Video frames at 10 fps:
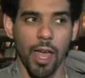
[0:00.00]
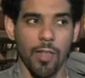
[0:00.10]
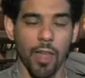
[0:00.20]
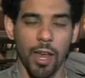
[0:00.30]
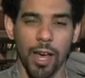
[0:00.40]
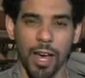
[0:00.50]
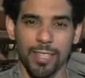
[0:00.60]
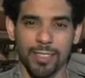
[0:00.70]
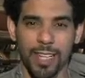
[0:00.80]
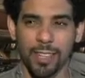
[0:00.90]
And then uh,
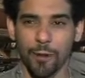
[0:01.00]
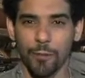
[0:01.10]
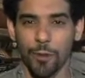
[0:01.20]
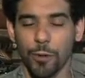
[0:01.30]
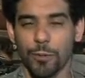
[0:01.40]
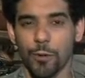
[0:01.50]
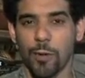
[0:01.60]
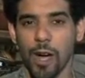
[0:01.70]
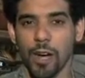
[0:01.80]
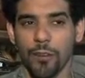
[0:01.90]
I stayed there and floated for a
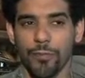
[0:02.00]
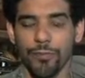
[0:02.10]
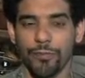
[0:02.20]
while,